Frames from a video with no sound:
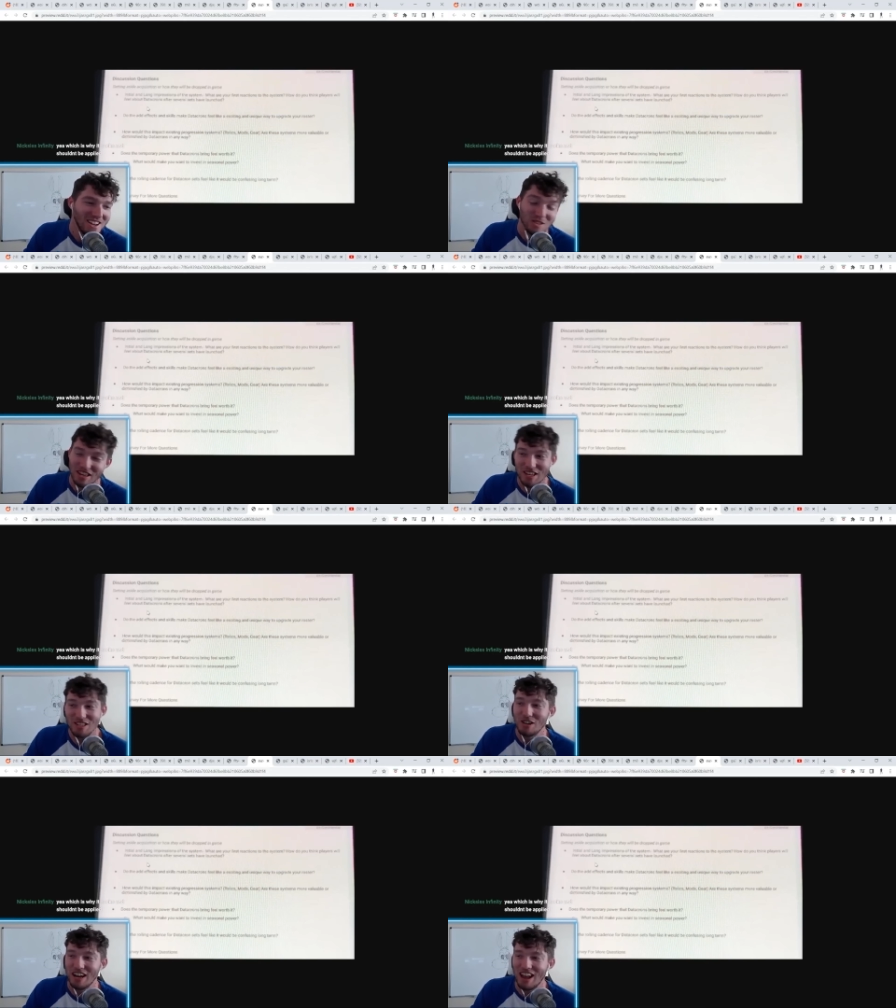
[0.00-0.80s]
So I guess
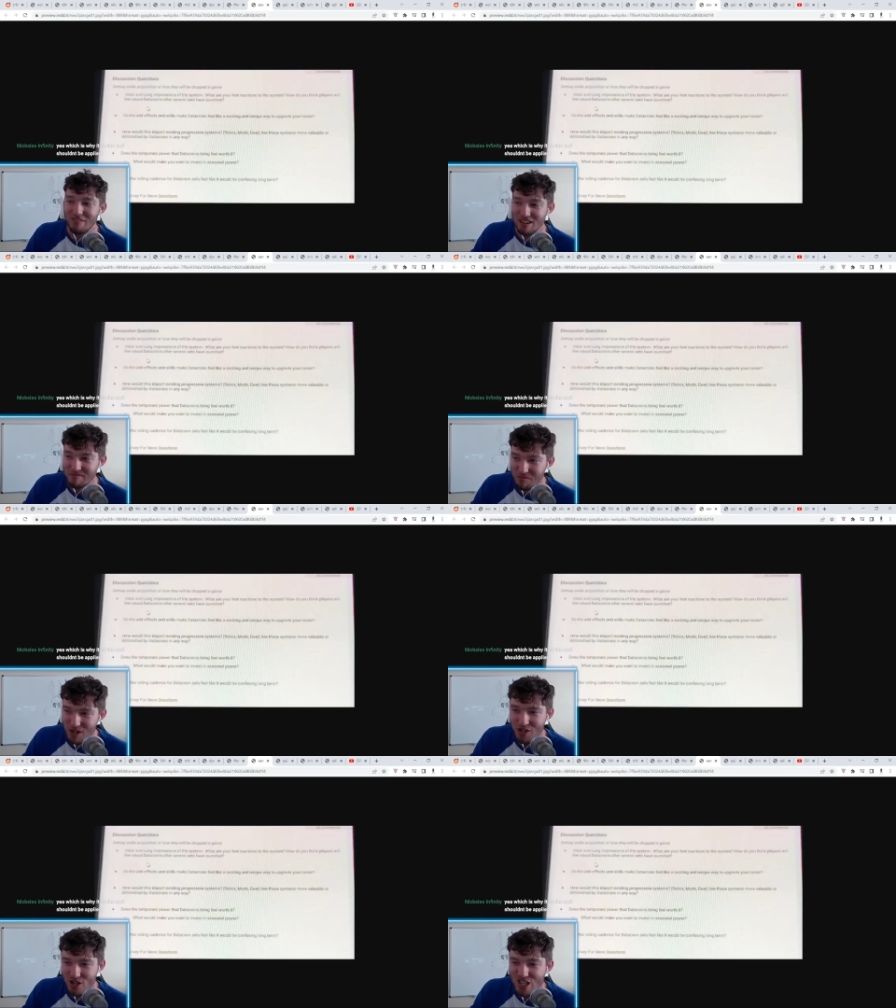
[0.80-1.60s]
they're going to have a
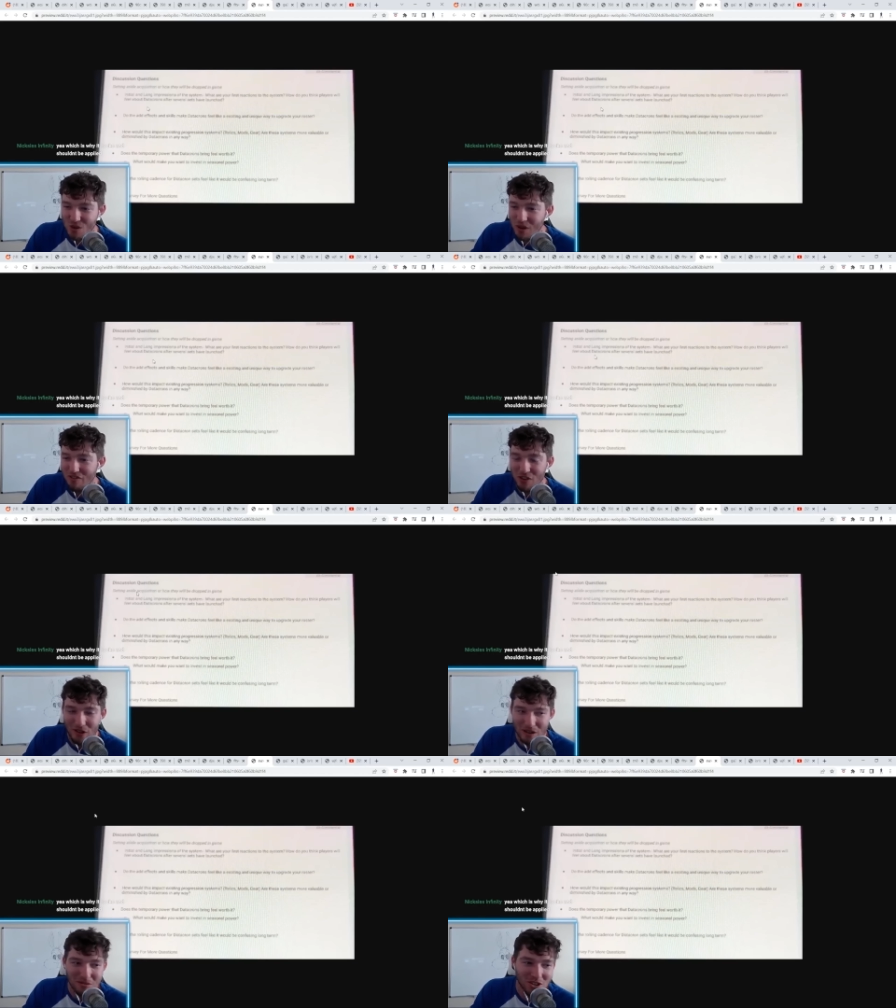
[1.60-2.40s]
much
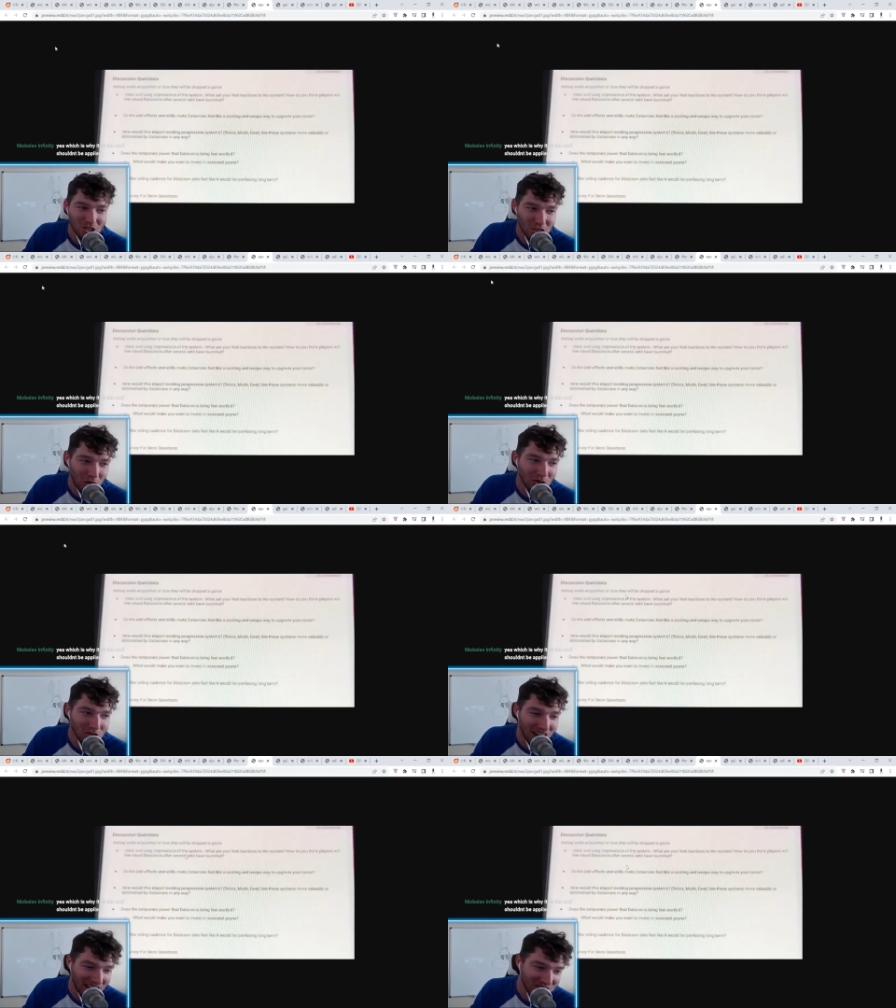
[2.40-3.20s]
swifter and much
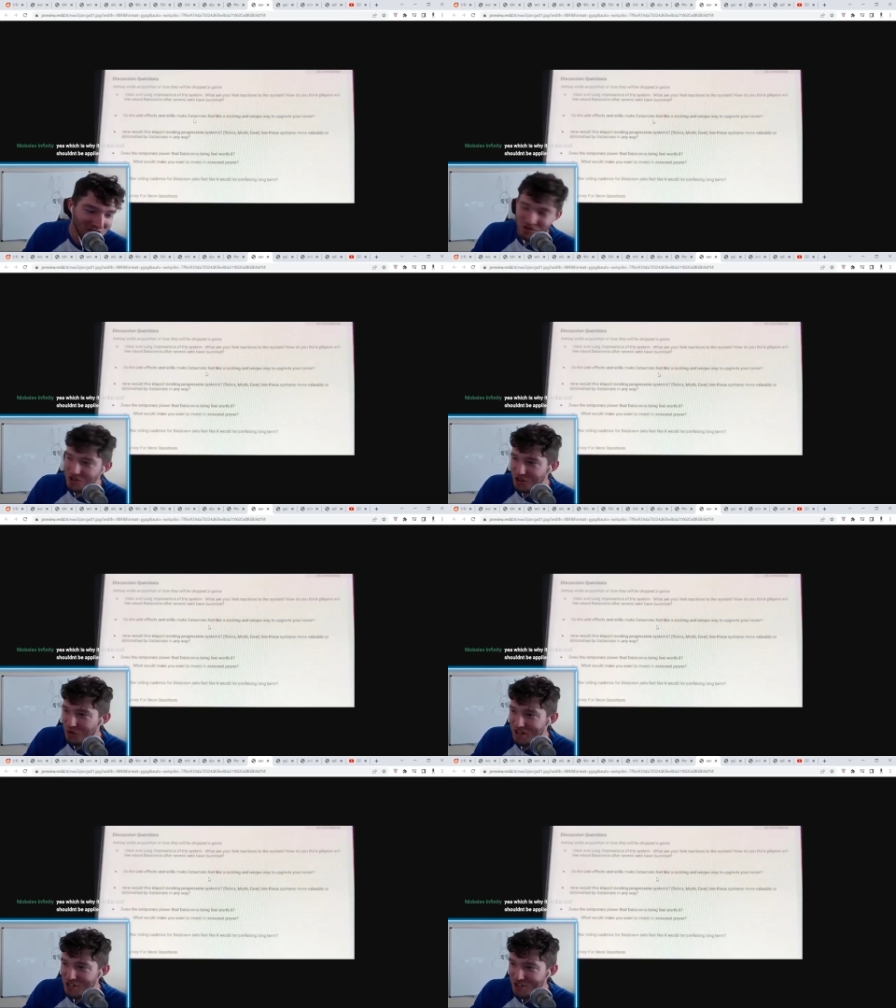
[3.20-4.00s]
larger answer to the
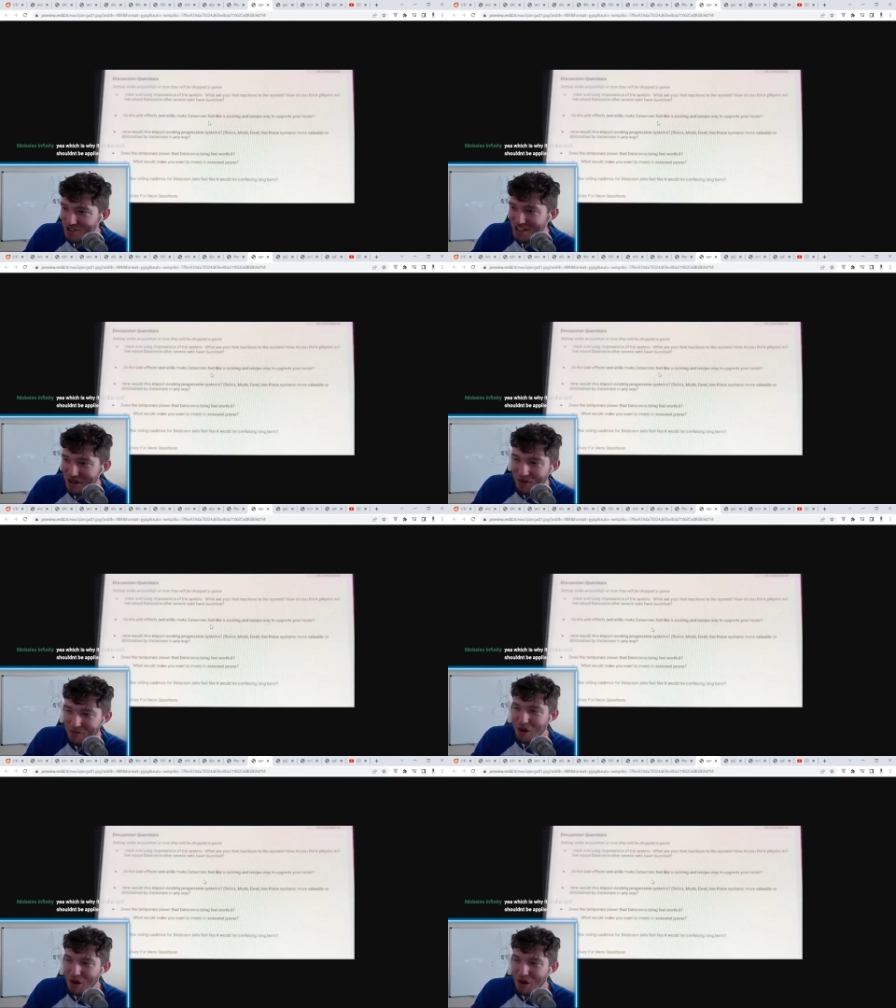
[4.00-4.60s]
questions that they were